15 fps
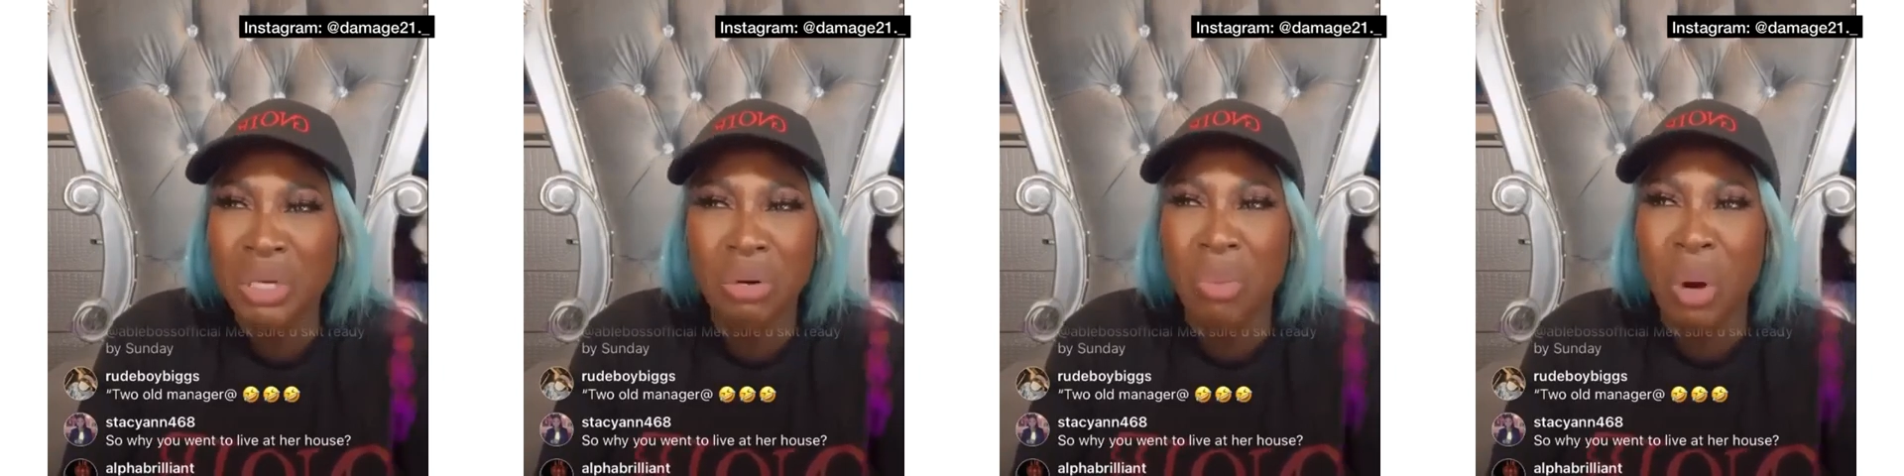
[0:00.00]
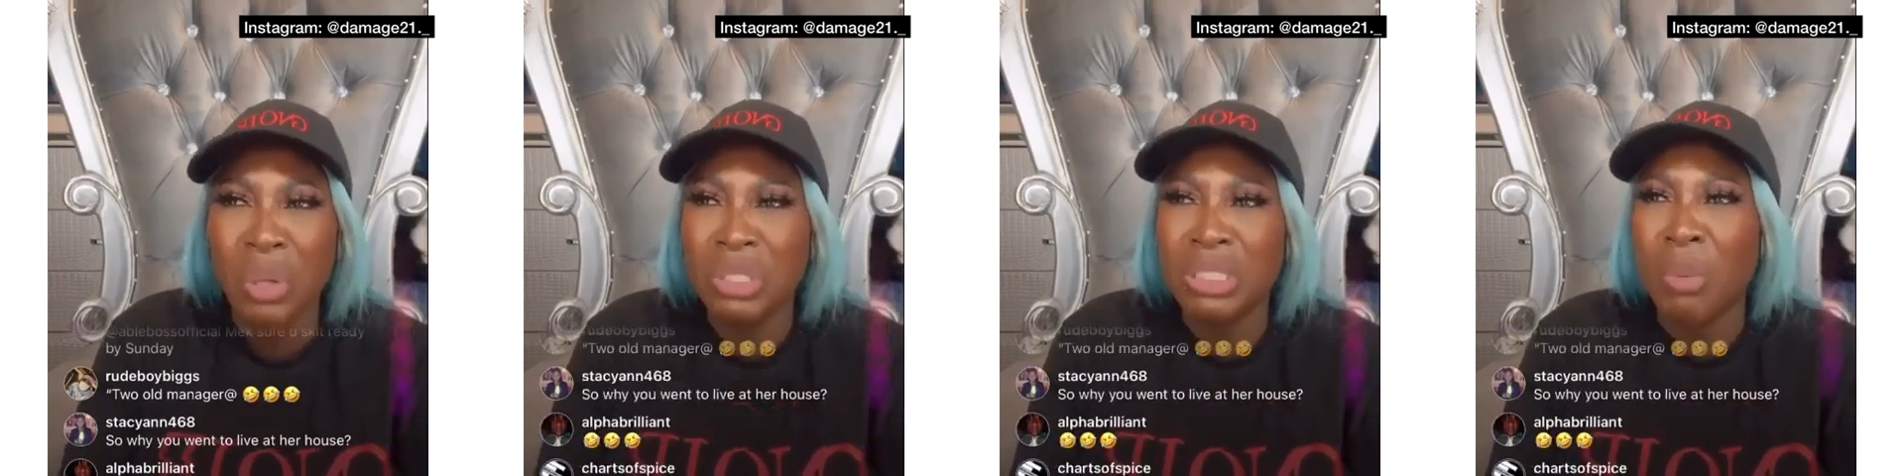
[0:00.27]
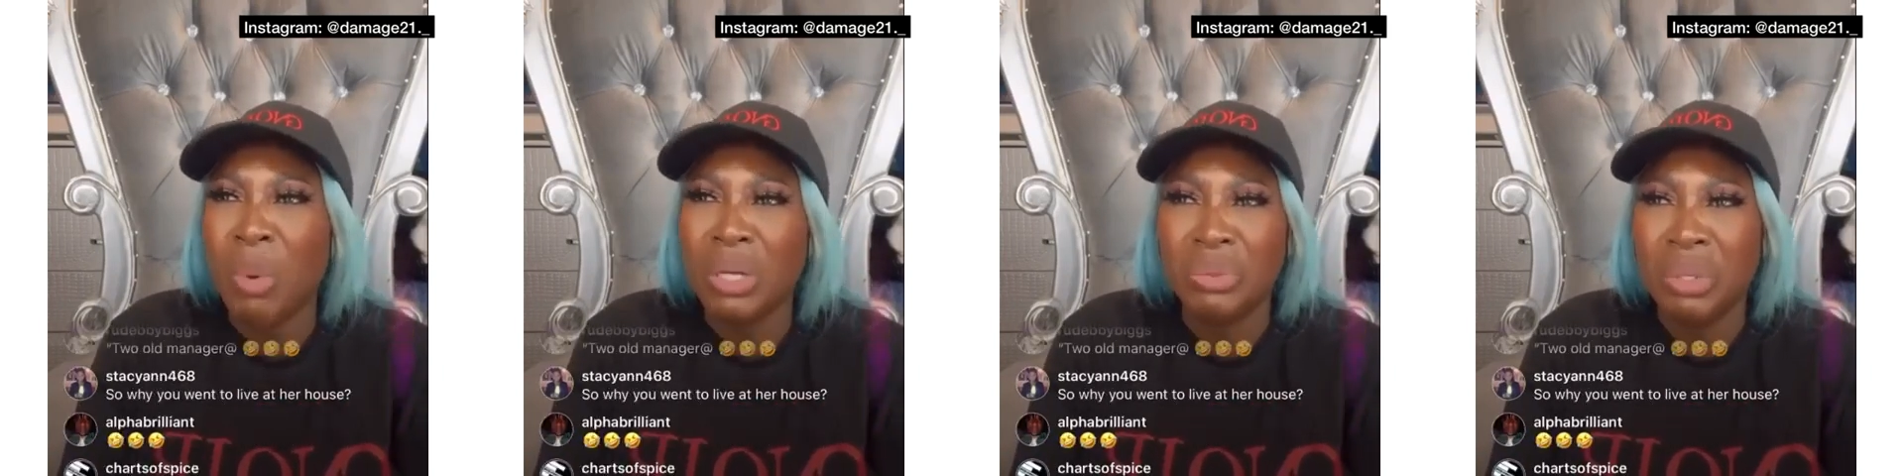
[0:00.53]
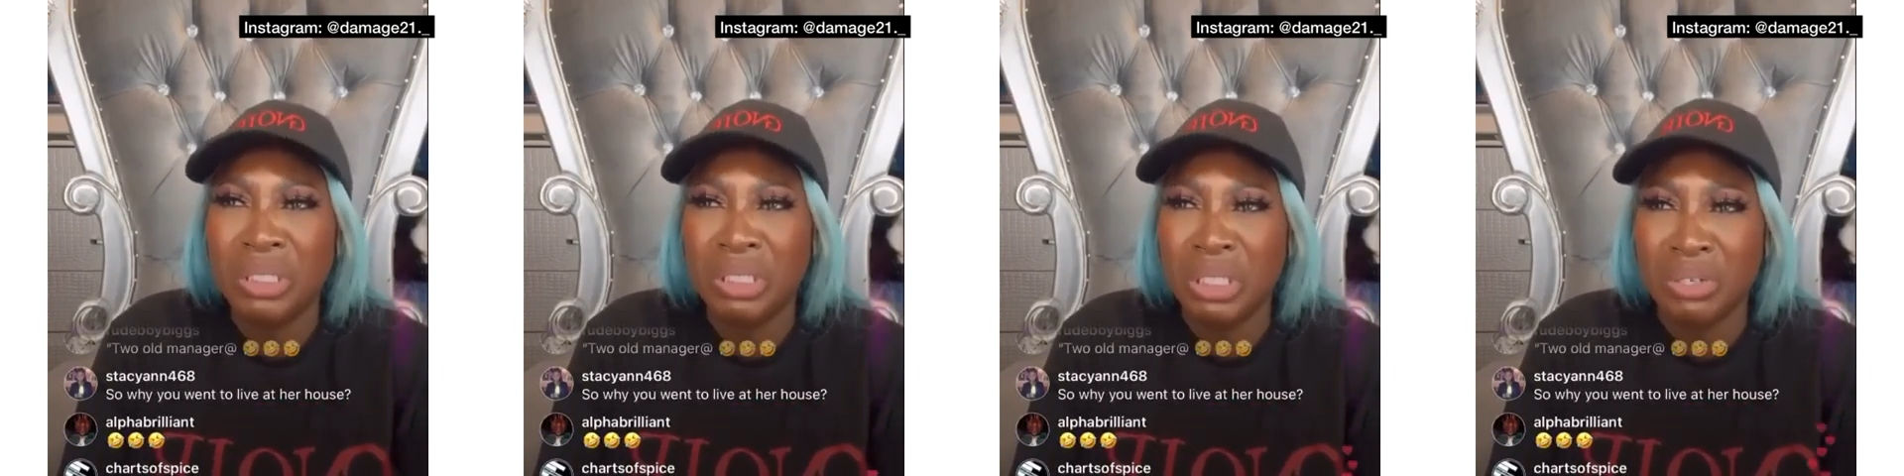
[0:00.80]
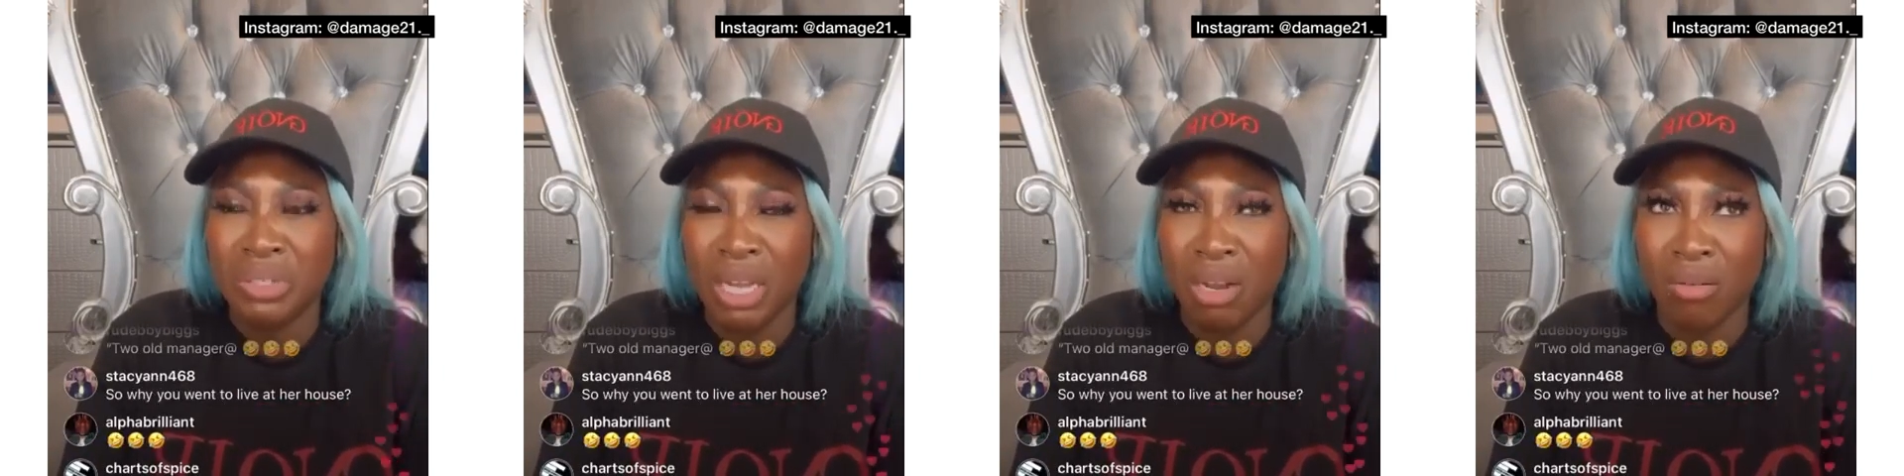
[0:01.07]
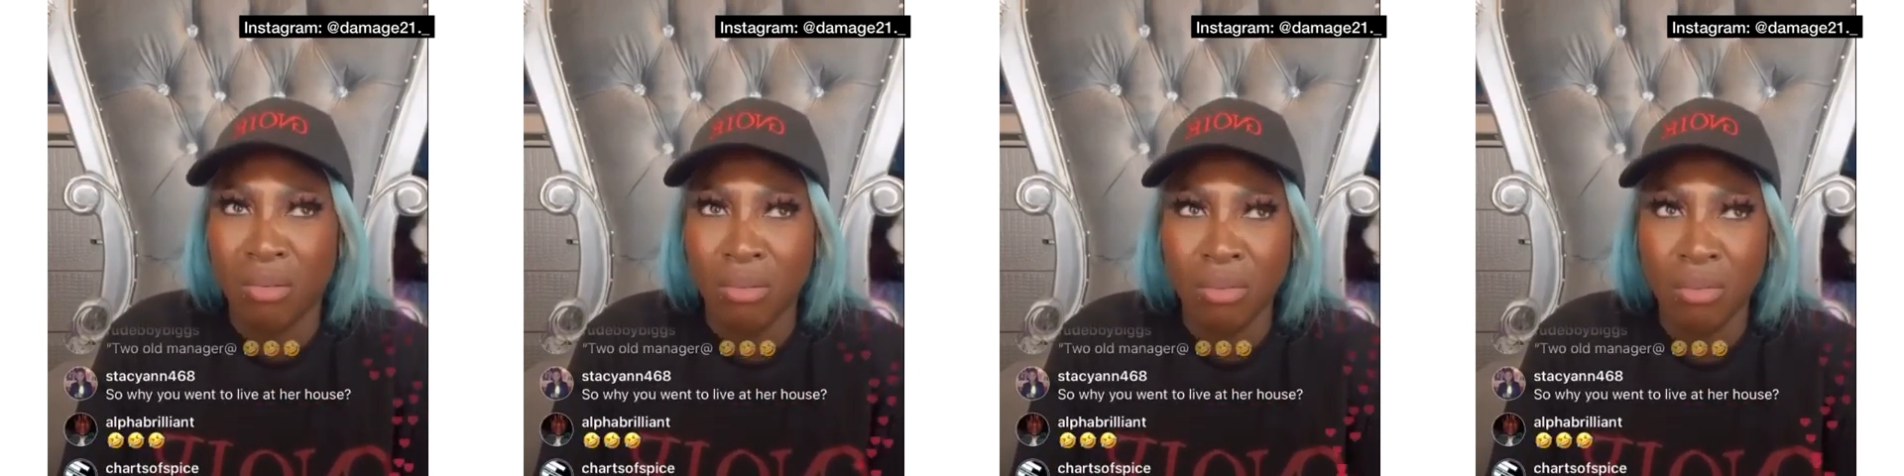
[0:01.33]
Me tell you about this about 20
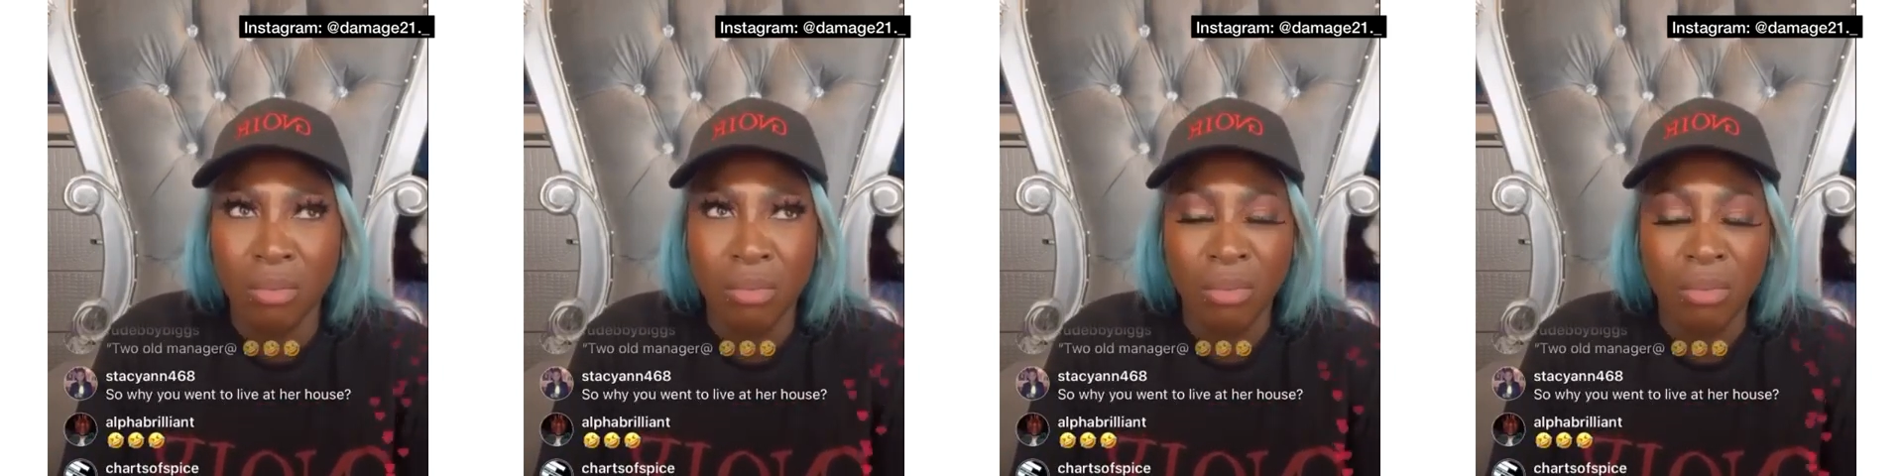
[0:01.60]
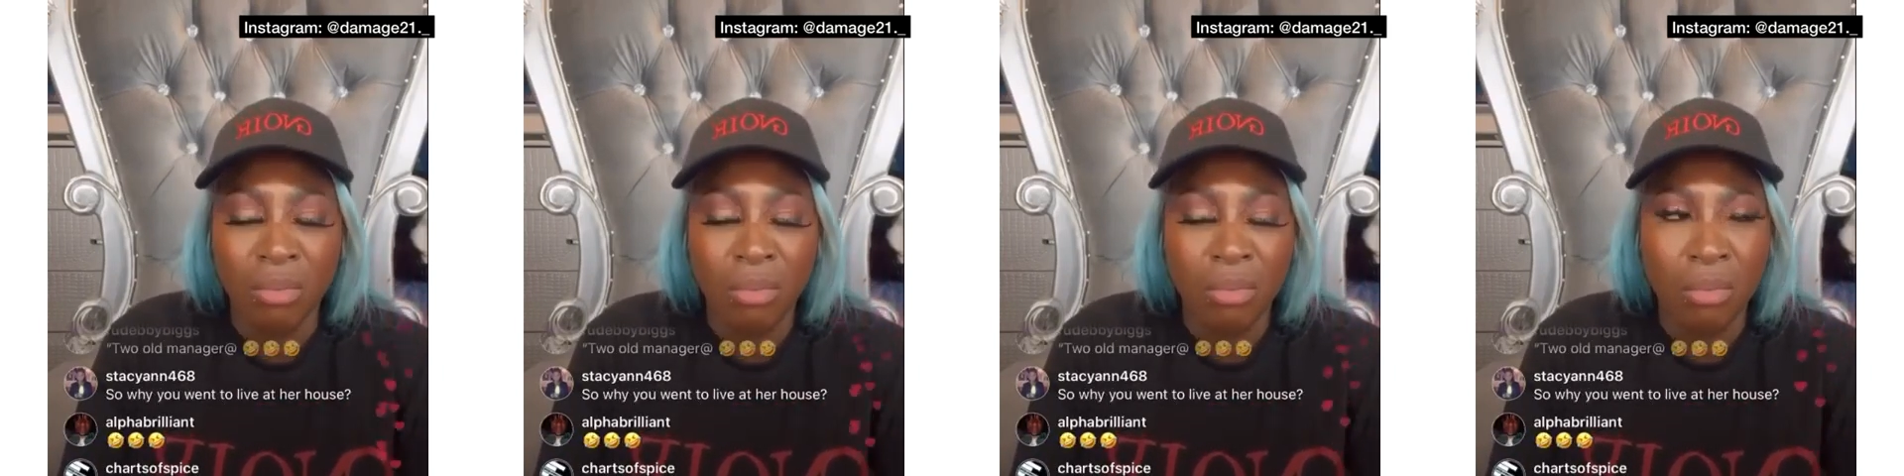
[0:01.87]
years ago.